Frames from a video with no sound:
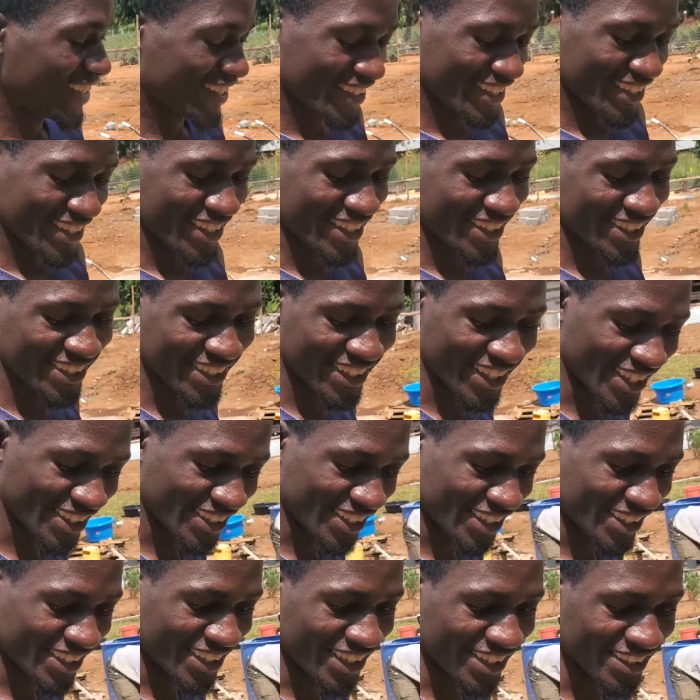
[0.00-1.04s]
Yes guys,
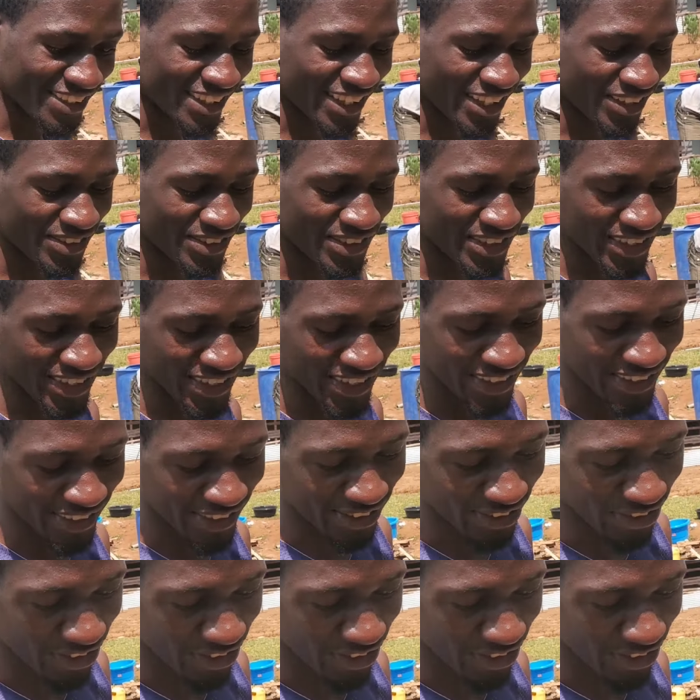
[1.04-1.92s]
and that's how it is.